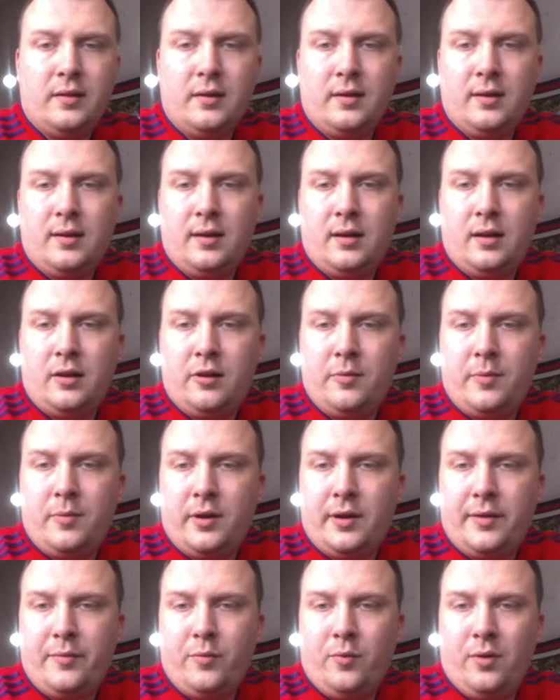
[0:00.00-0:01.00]
Hello,
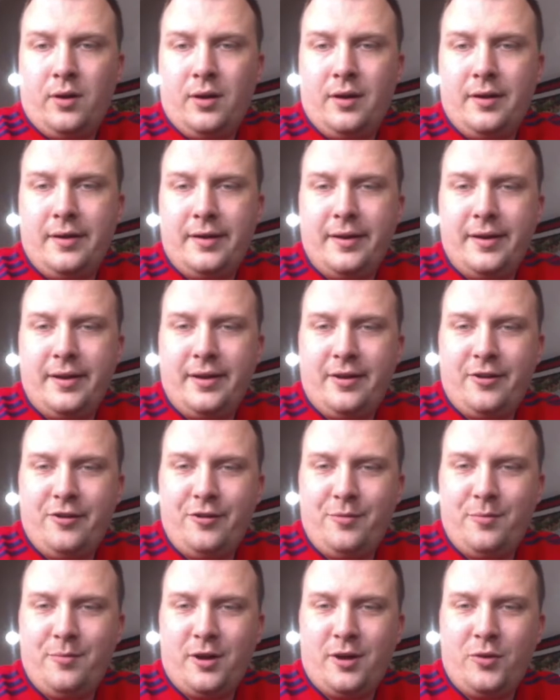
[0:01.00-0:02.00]
my
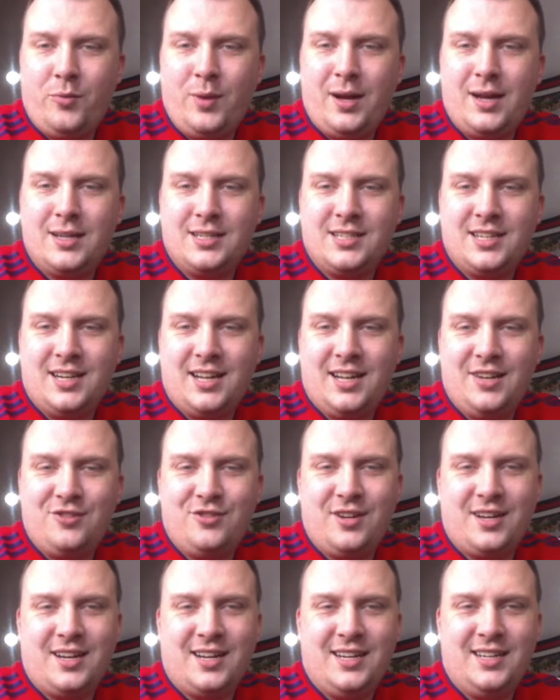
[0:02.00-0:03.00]
wig is
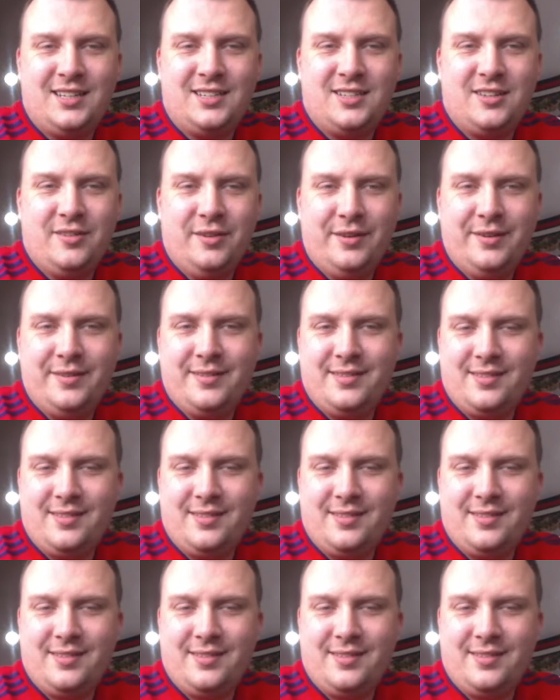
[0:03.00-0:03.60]
electric. How you doing?